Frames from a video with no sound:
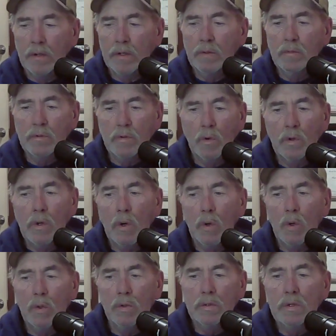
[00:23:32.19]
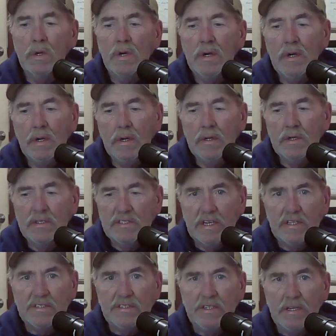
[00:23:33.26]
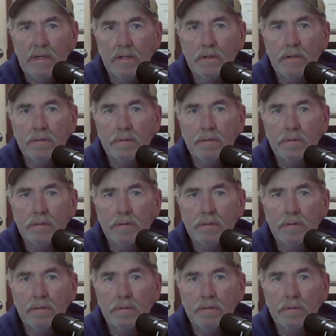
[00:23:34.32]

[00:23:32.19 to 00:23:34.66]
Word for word: It would only hold 60.